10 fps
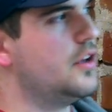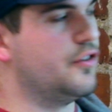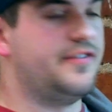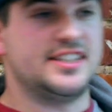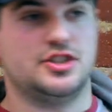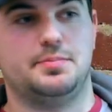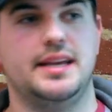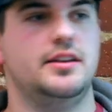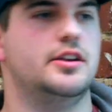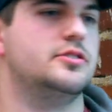So fetch is
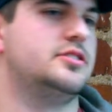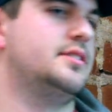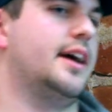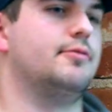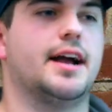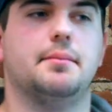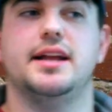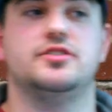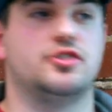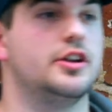being used. I
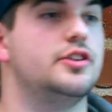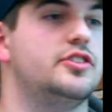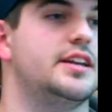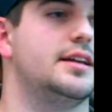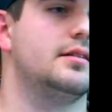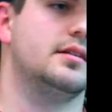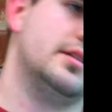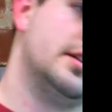recommend start using it.